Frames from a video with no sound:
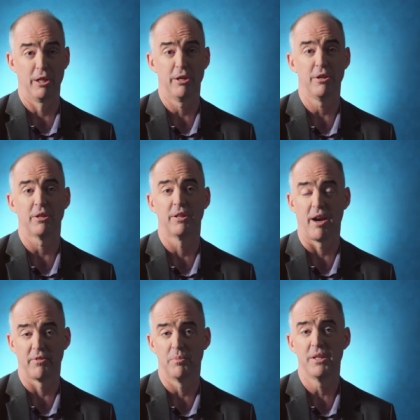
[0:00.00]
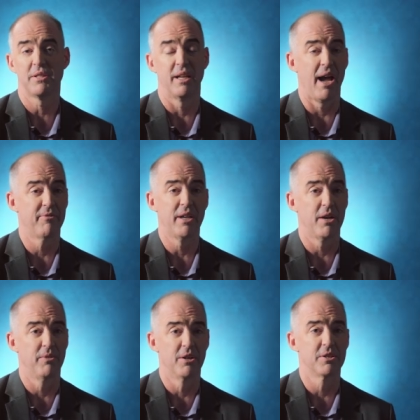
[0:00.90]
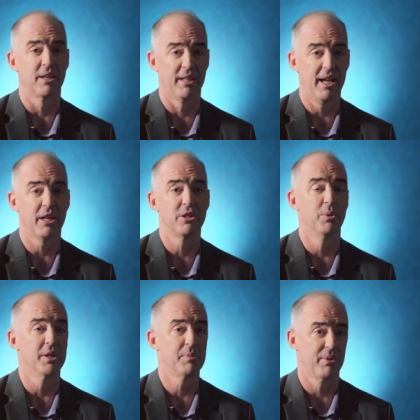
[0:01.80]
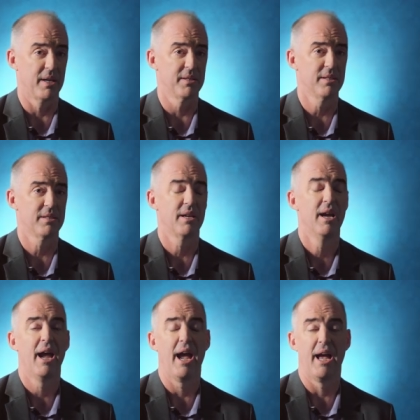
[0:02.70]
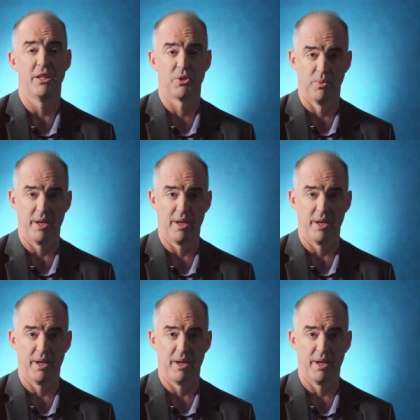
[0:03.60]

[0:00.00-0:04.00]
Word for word: alert governments and everyday readers alike to its presence and its